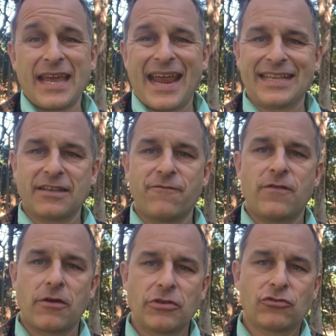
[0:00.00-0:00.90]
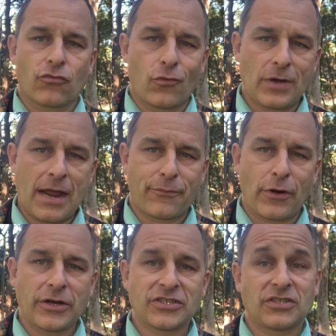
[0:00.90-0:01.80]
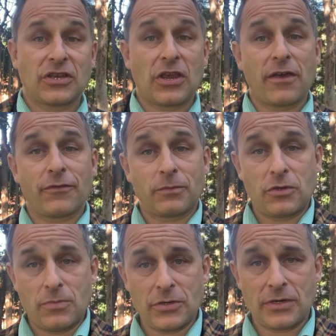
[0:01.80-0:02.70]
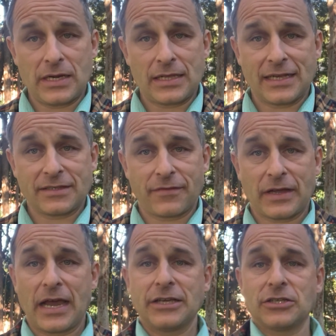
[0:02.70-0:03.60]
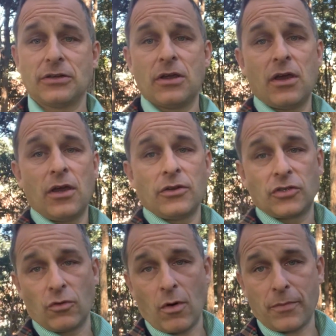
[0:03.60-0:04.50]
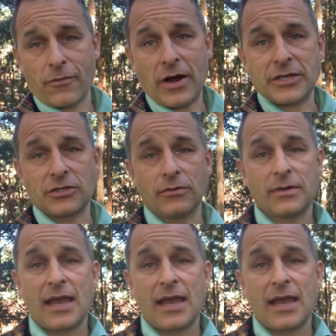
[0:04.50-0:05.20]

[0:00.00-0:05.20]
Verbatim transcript: it's a very drawn out process to go from community classification to operational.